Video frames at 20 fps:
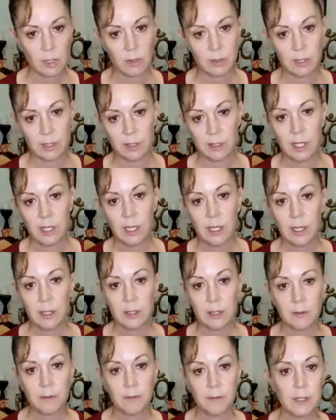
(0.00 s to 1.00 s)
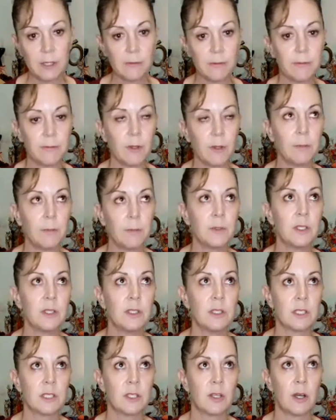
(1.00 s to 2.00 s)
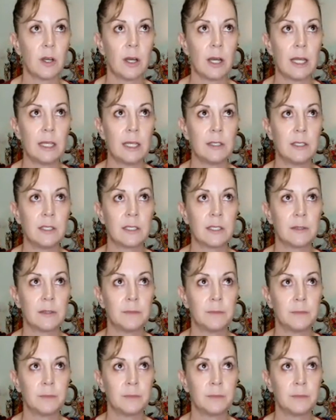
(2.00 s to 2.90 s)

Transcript: so the feet flop to the sides